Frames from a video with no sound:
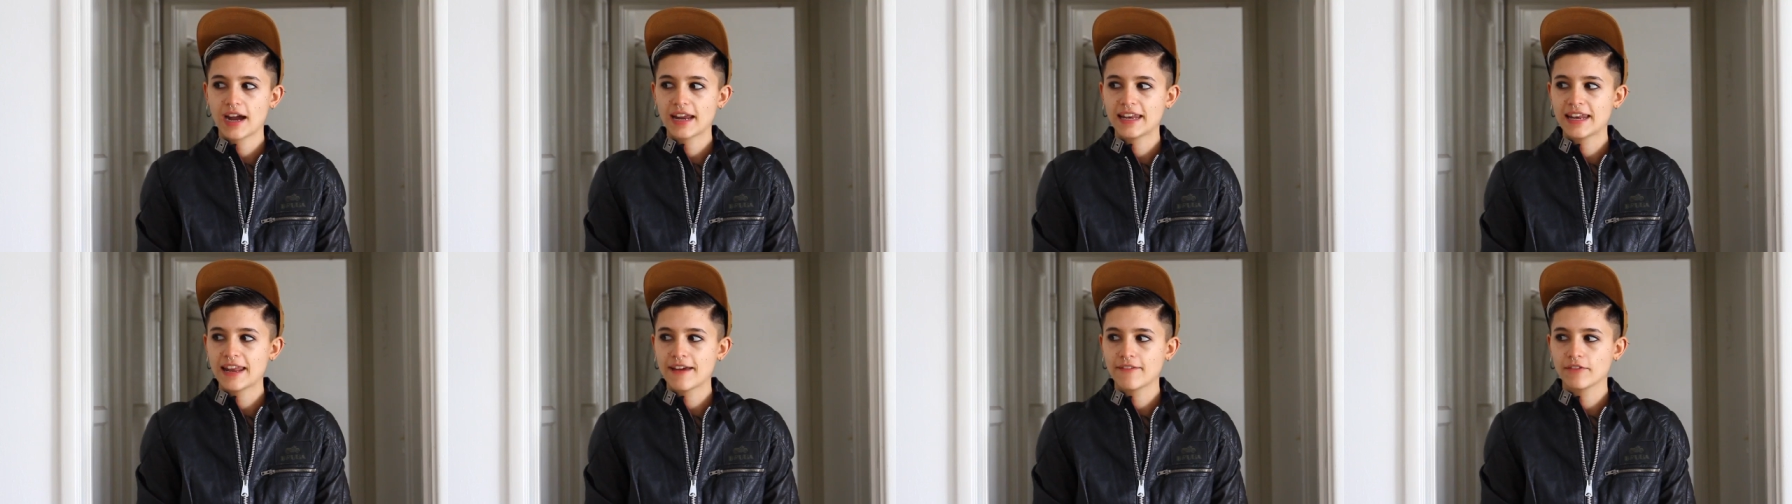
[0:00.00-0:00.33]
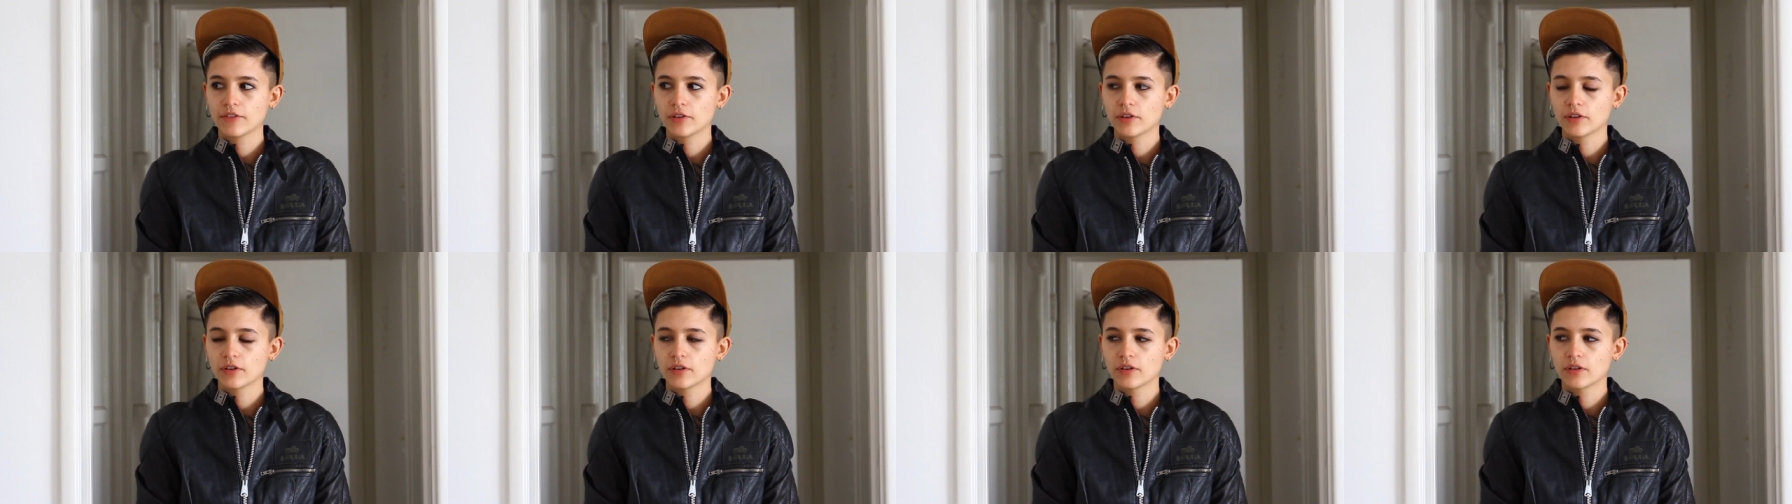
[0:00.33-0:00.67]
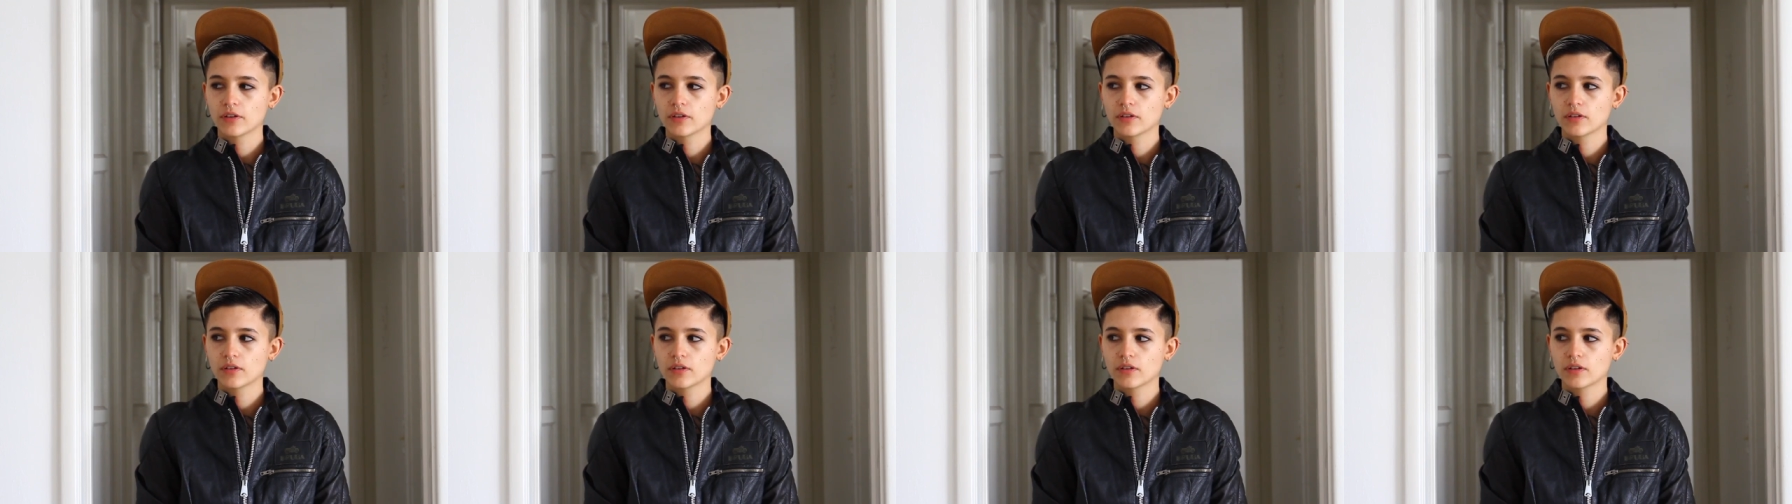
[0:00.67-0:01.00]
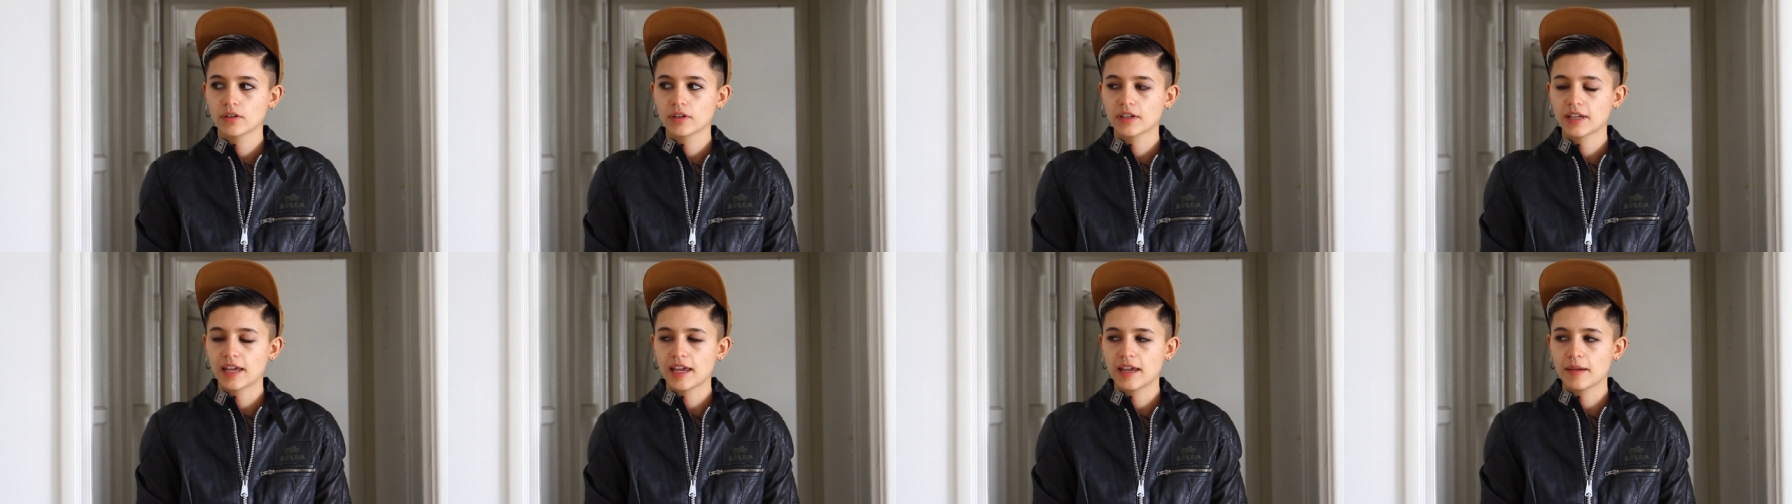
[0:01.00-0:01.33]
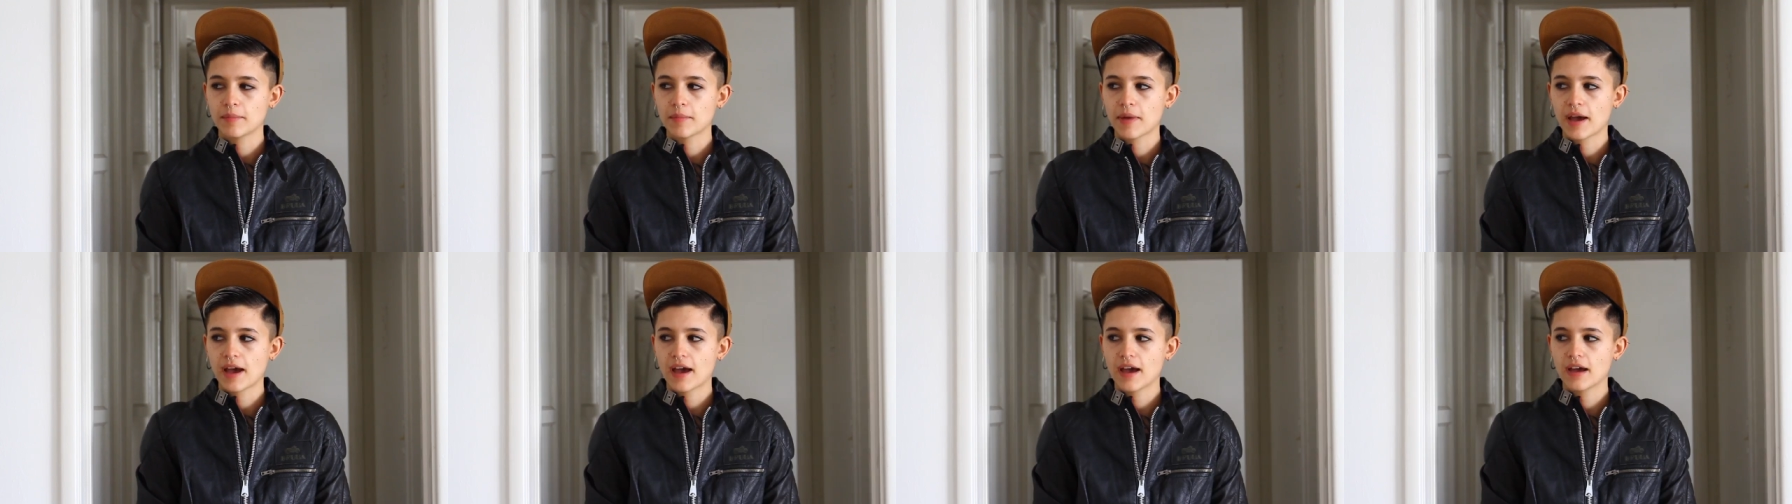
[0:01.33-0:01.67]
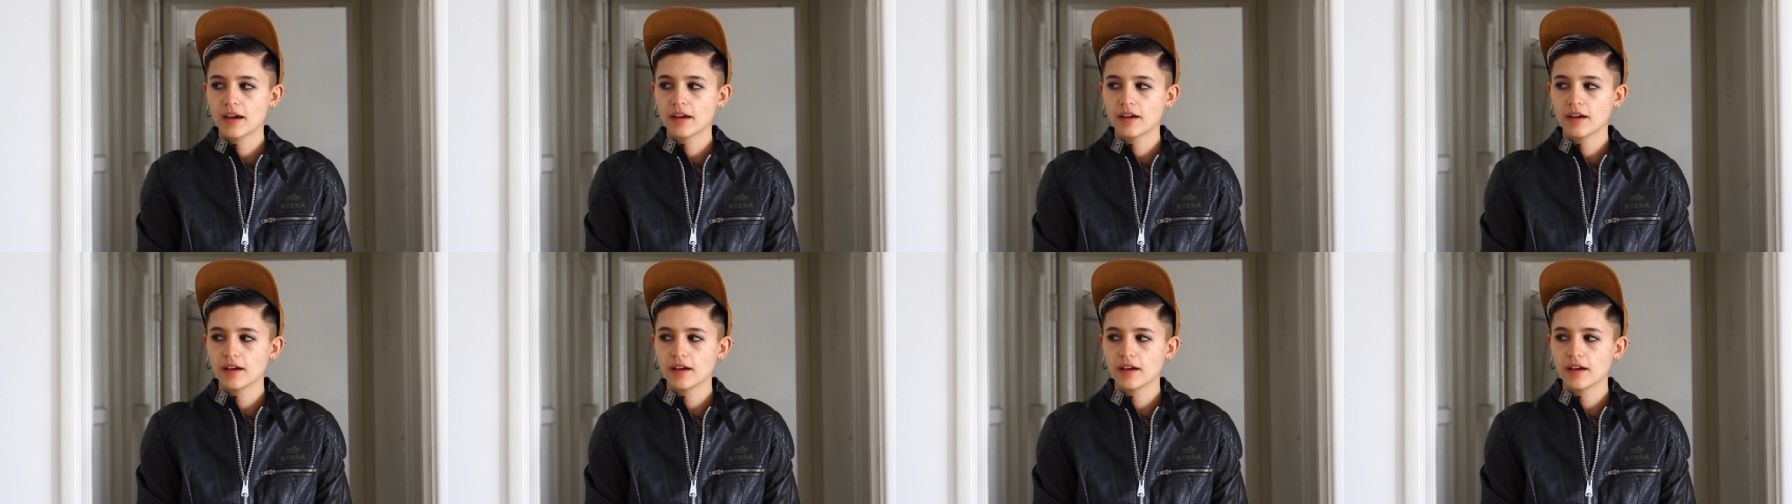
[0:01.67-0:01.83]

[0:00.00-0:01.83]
I never came